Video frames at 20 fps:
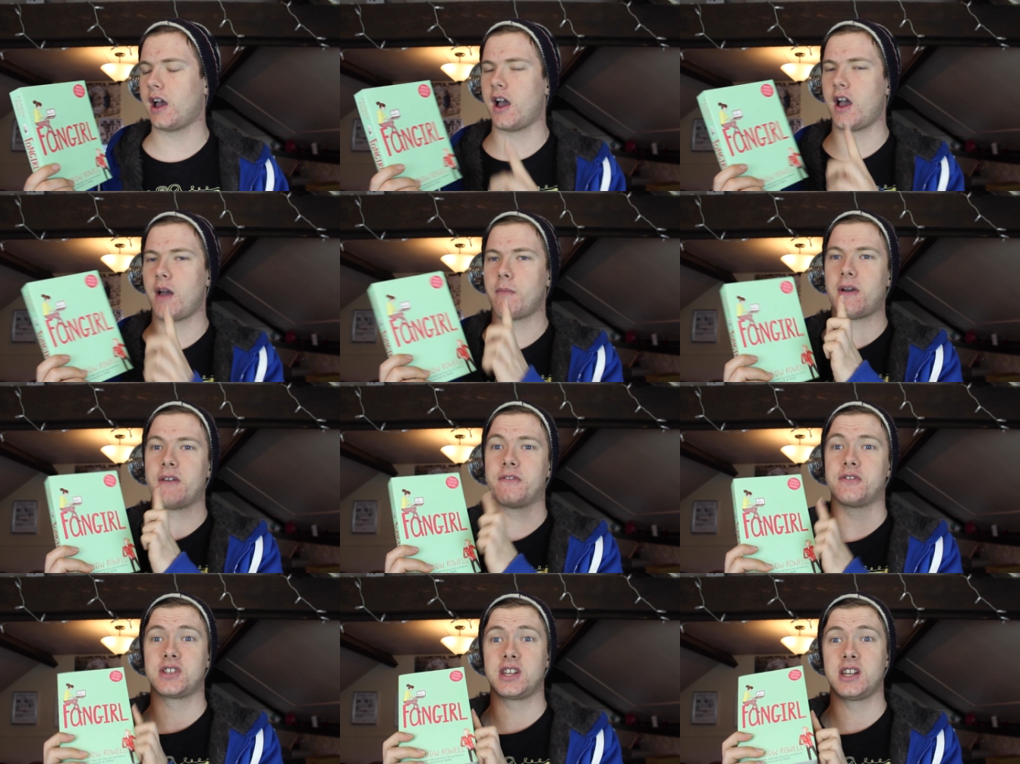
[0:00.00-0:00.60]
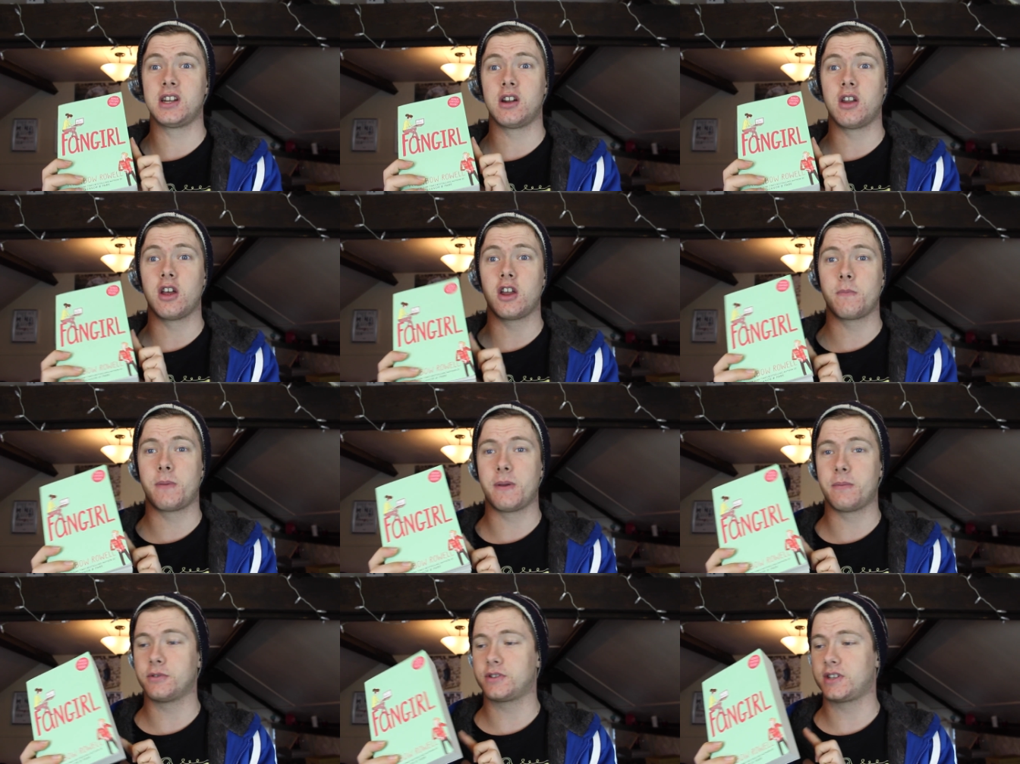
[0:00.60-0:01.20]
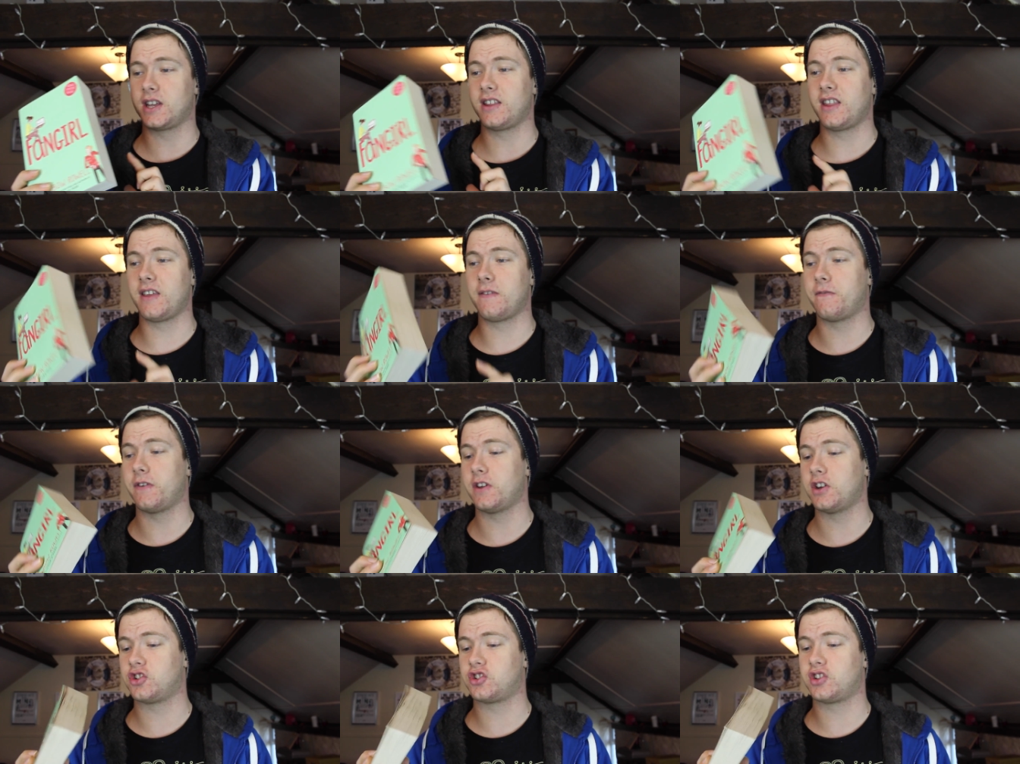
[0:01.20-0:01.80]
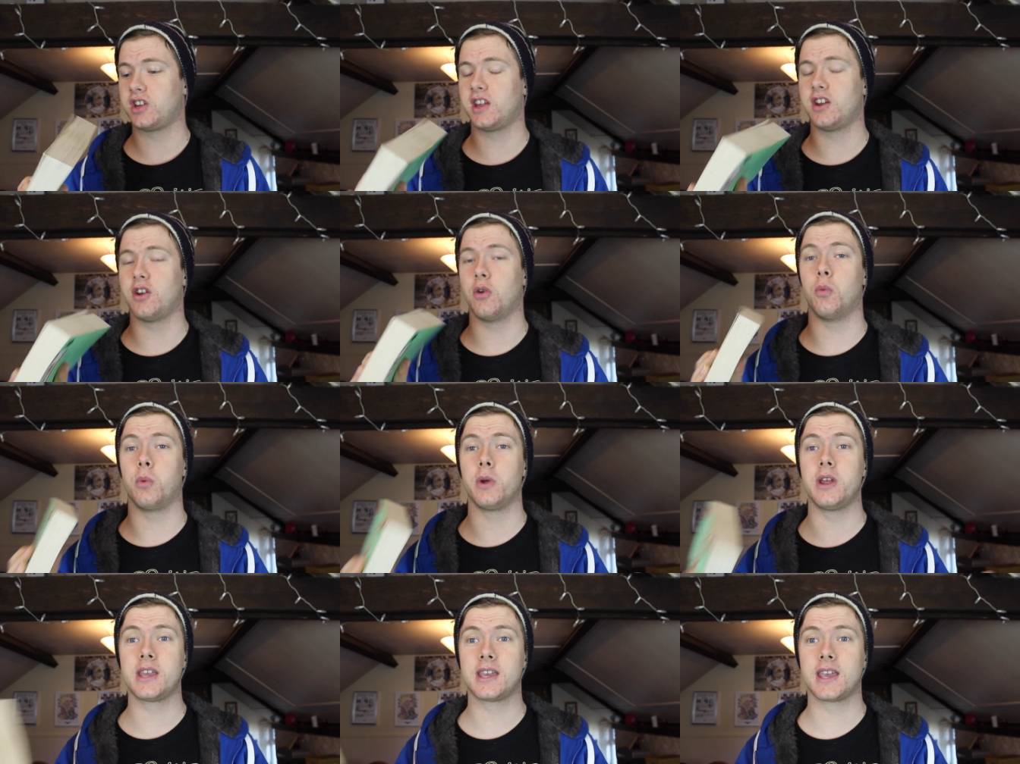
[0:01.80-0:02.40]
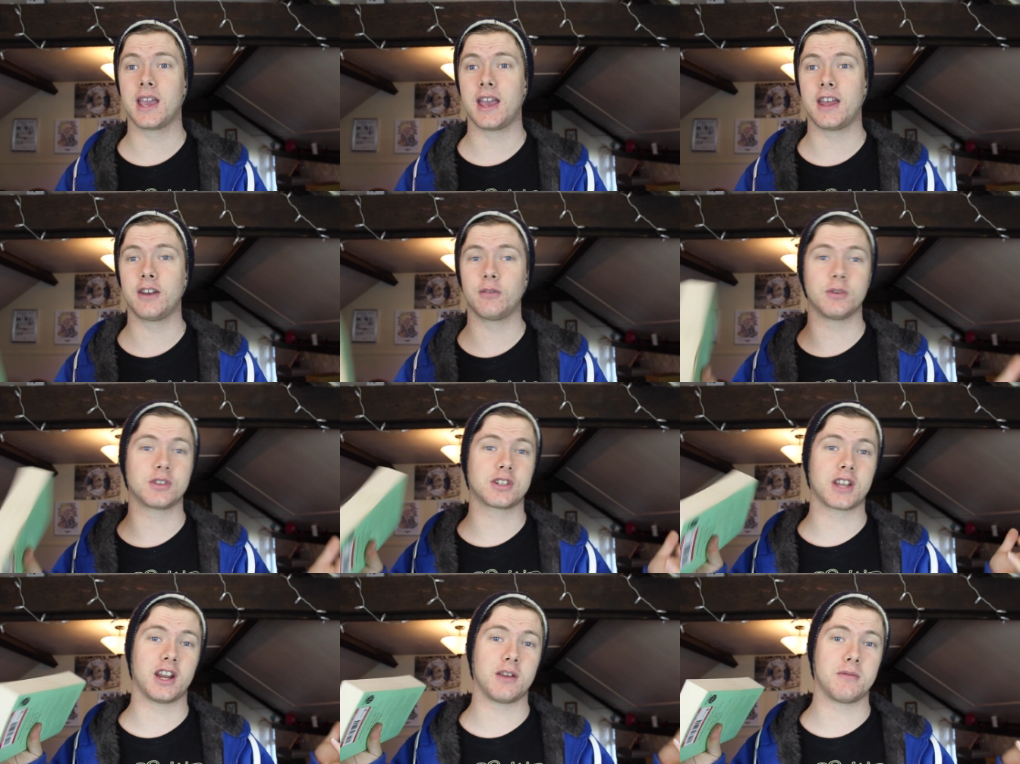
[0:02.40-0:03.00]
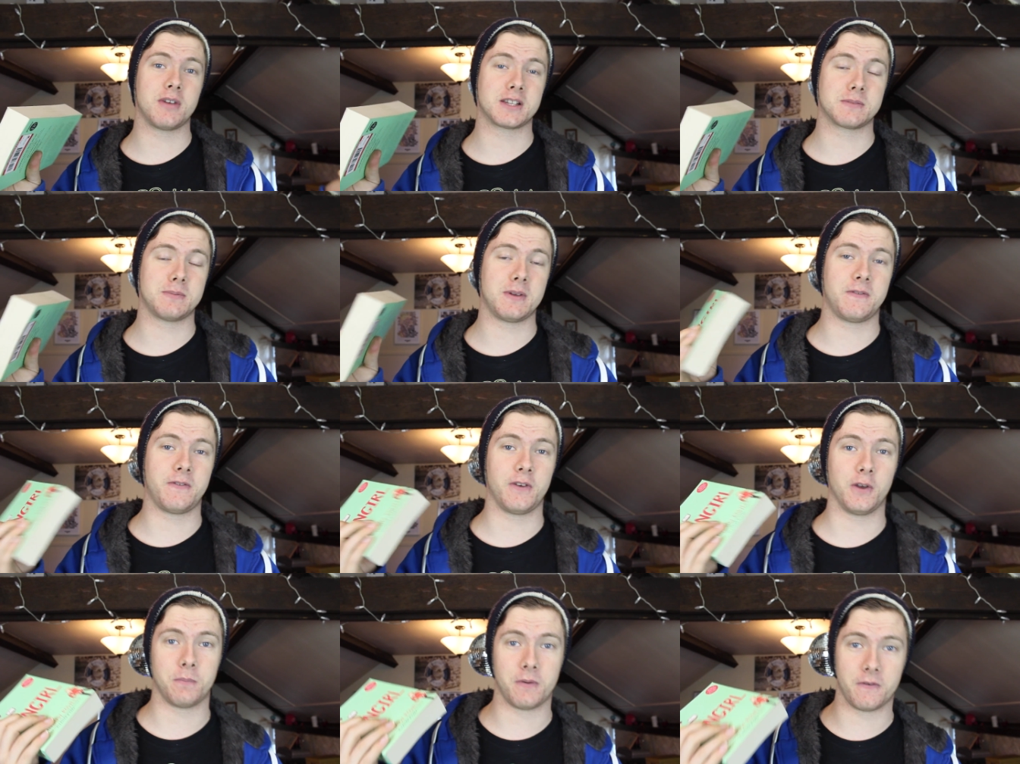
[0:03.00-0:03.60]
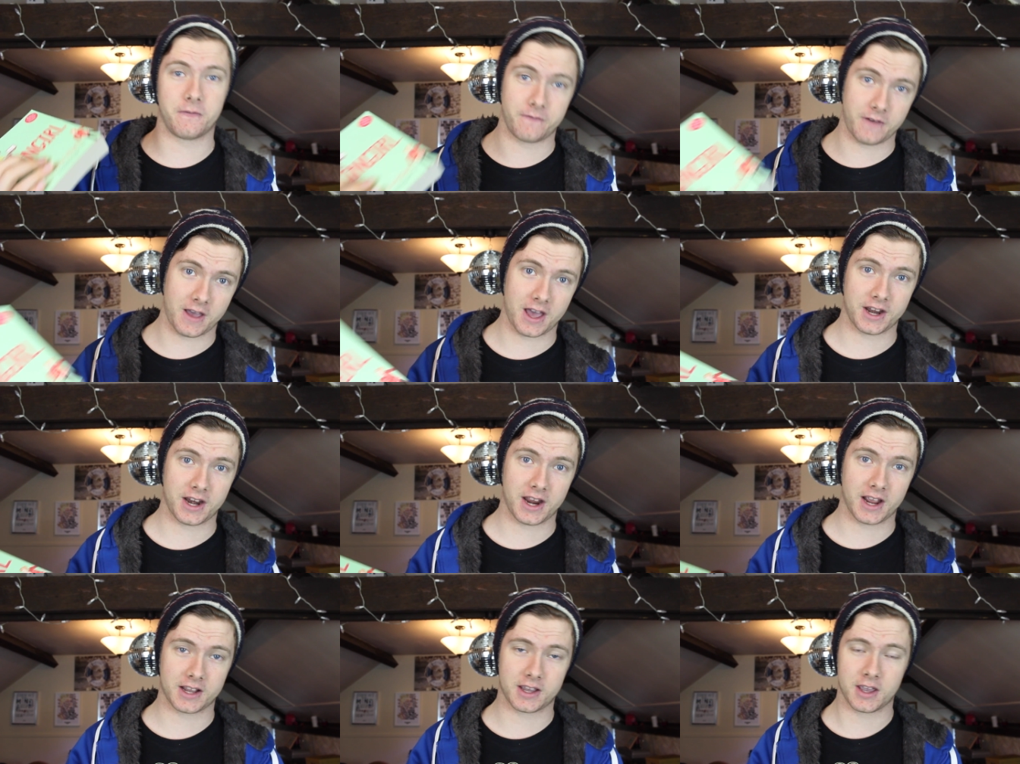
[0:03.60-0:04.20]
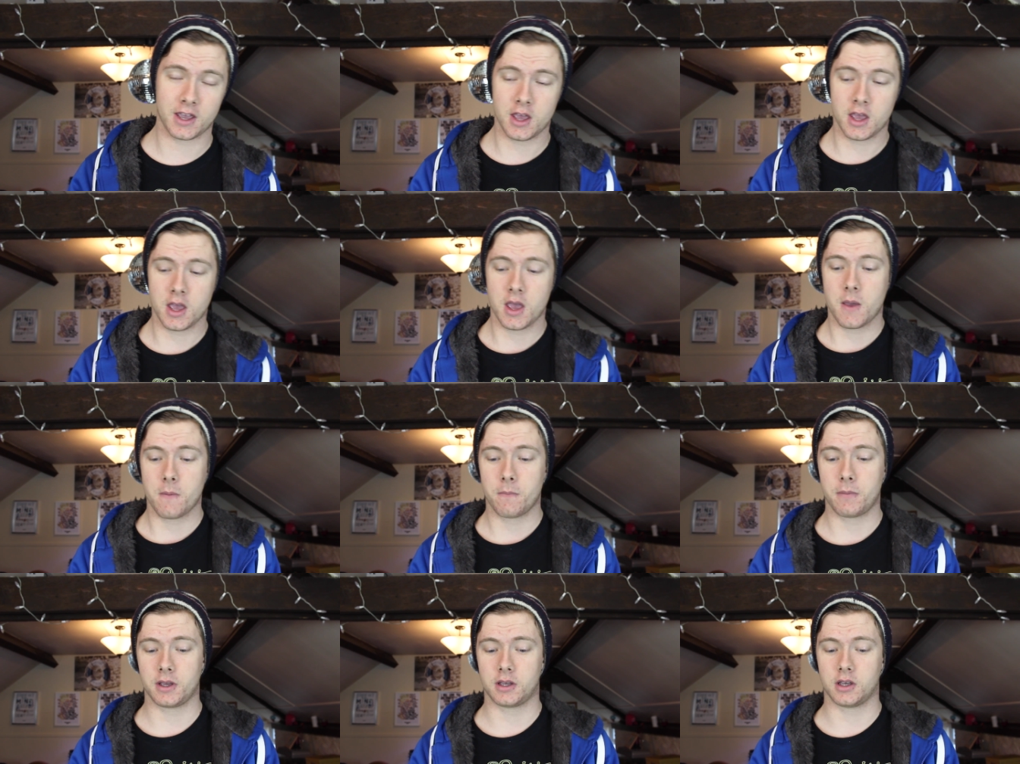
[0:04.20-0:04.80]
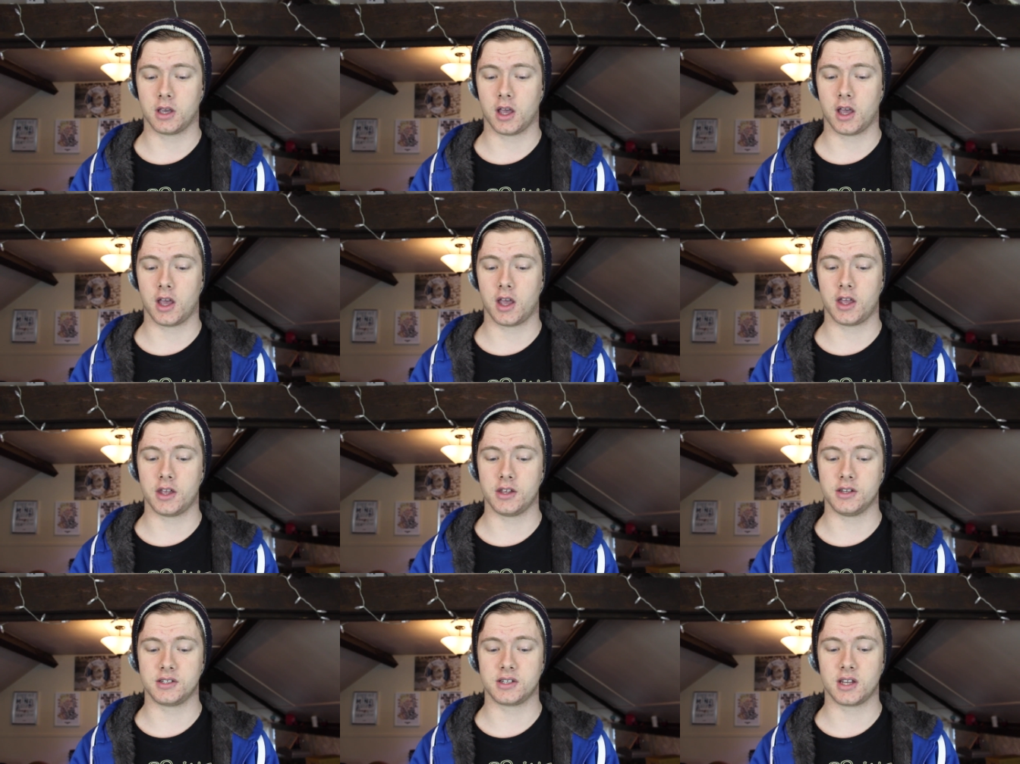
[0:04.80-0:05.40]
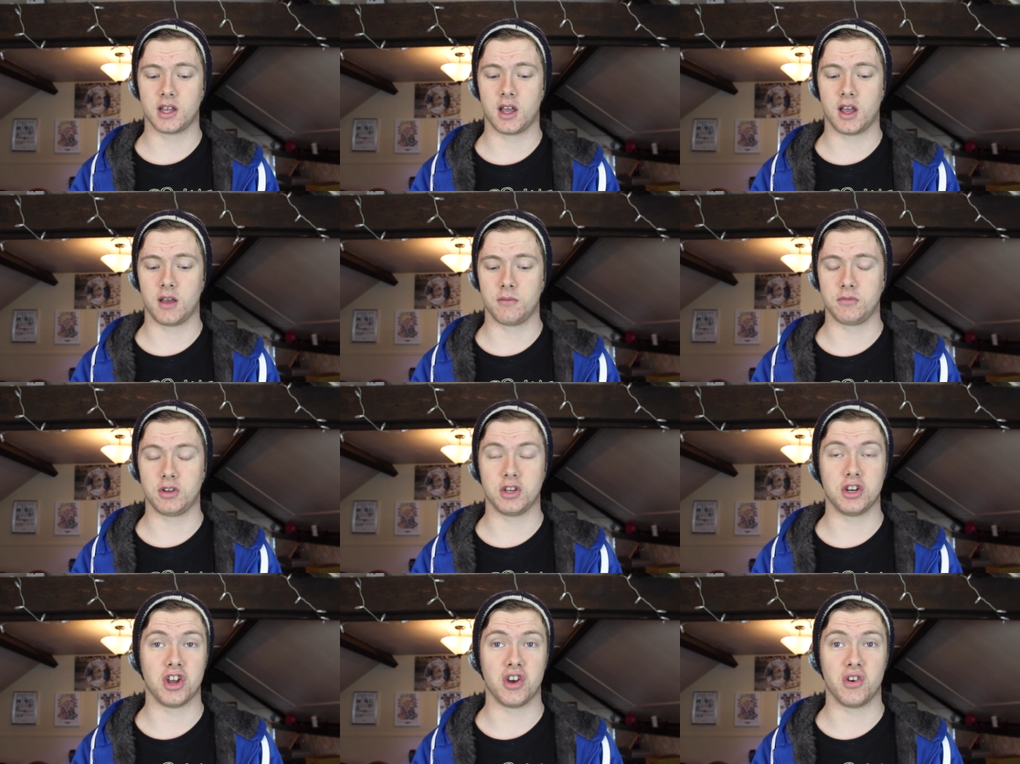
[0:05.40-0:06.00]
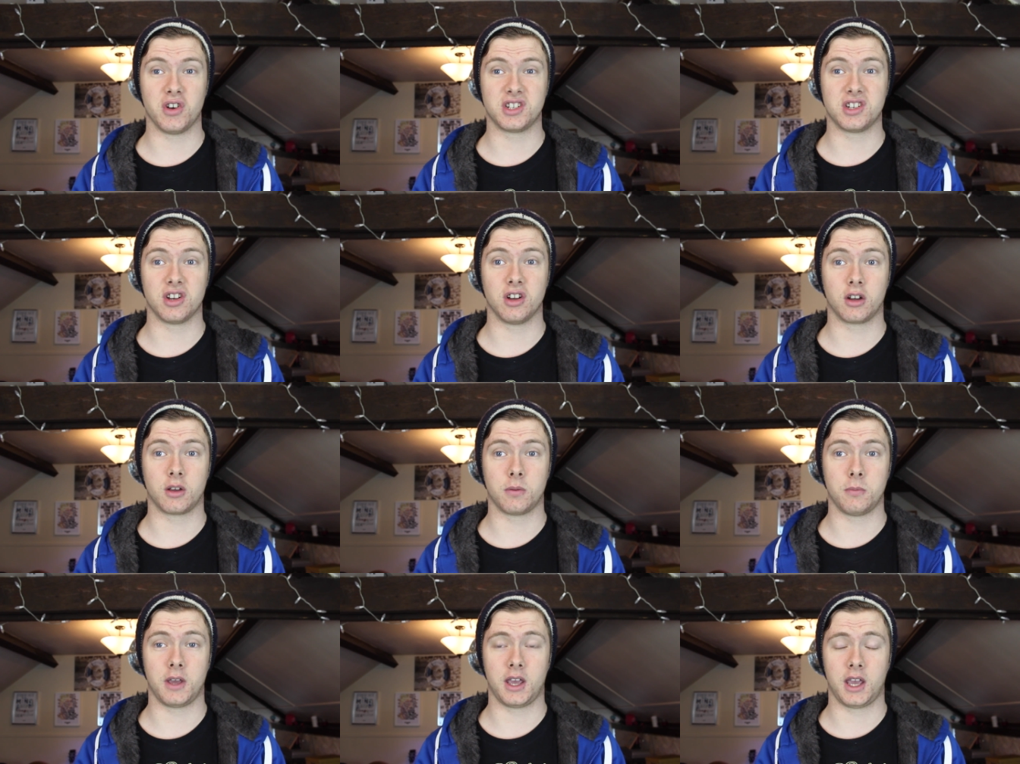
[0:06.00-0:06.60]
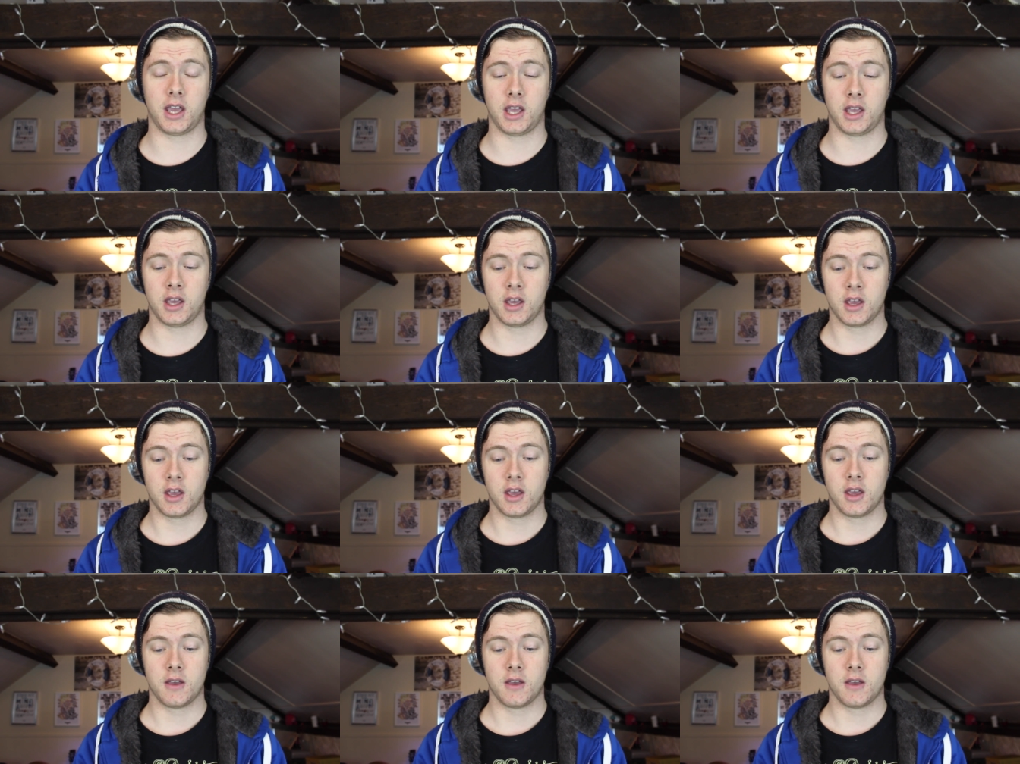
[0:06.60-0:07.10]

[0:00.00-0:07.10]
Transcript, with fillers: Um, I've seen a lot of people say they finished it in a weekend, which kind of makes me feel pathetic because, um, you know, it took me